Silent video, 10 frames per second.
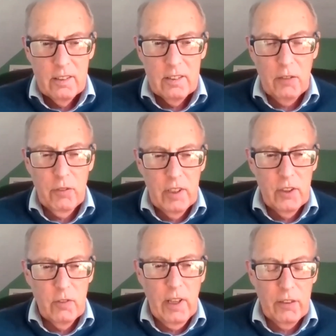Stephanie,
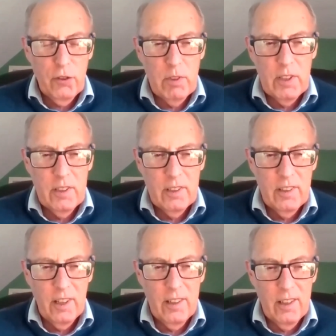you've got 3
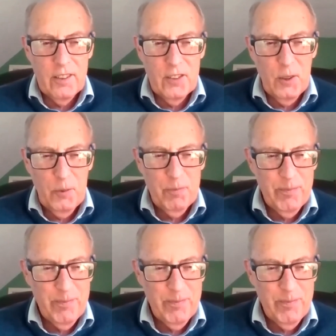young kids.